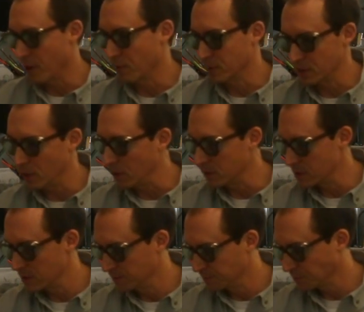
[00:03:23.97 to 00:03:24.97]
results.
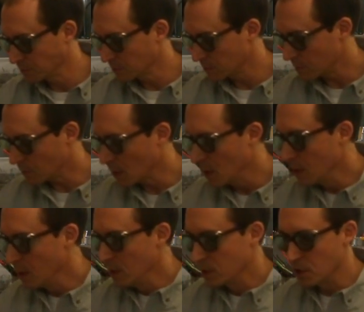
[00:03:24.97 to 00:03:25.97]

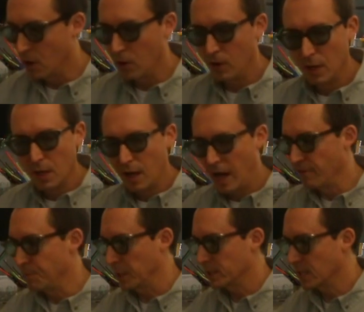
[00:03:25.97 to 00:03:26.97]
So
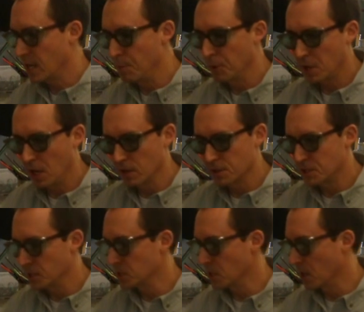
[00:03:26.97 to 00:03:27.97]
I've picked a couple colors
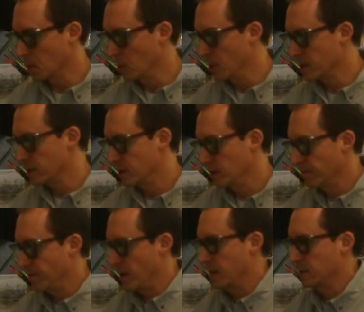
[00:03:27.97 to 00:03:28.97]
to start with. In
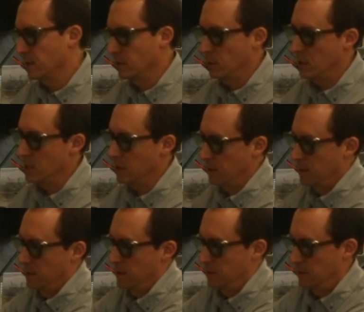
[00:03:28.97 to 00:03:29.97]
fact, you know what?
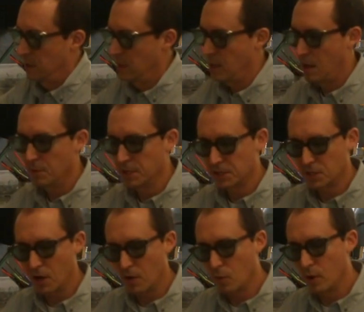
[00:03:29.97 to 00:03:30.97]
I'm going to
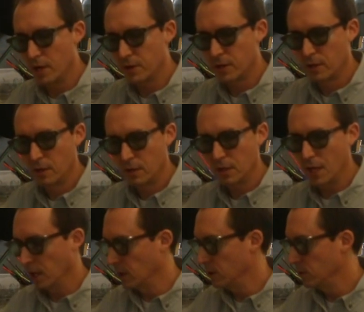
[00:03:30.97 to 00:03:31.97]
start with
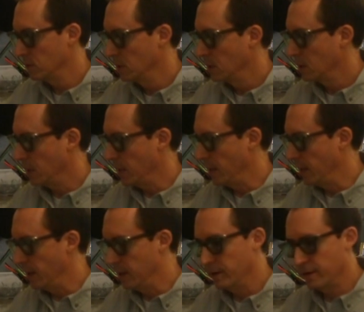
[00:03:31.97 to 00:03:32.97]
yellow,
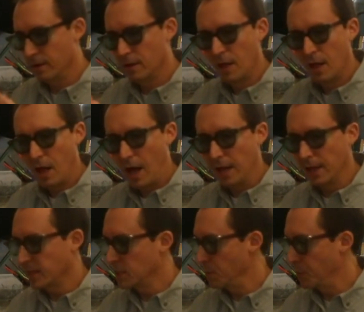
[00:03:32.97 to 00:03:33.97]
and I
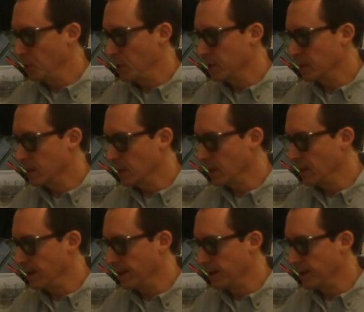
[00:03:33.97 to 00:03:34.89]
like to put the